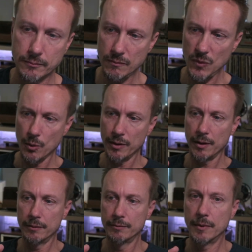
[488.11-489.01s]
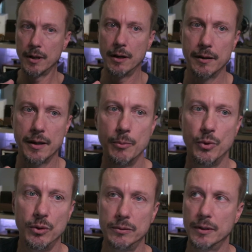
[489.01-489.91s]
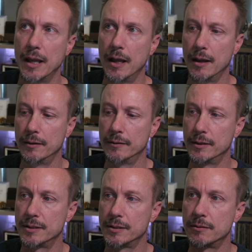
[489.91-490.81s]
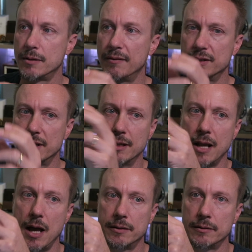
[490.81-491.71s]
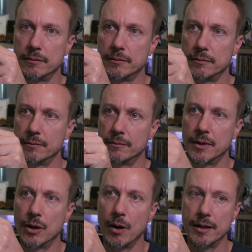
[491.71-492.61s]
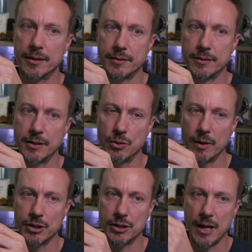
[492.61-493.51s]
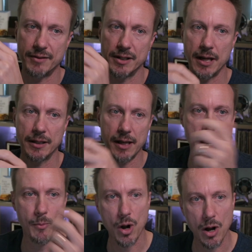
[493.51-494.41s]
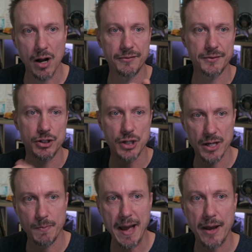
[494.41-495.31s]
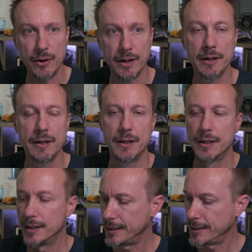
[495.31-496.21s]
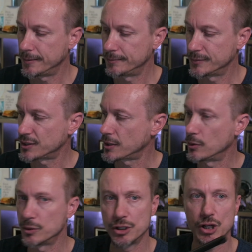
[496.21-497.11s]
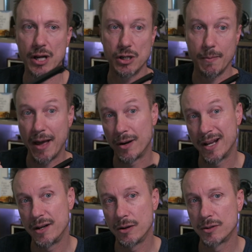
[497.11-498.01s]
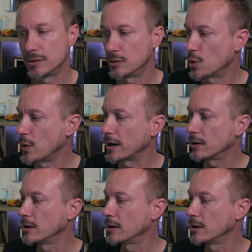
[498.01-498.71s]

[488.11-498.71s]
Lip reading: with a gimbal, it's obviously not the greatest situation to have to take the camera off to change a battery. So just changing a battery here is a little quicker.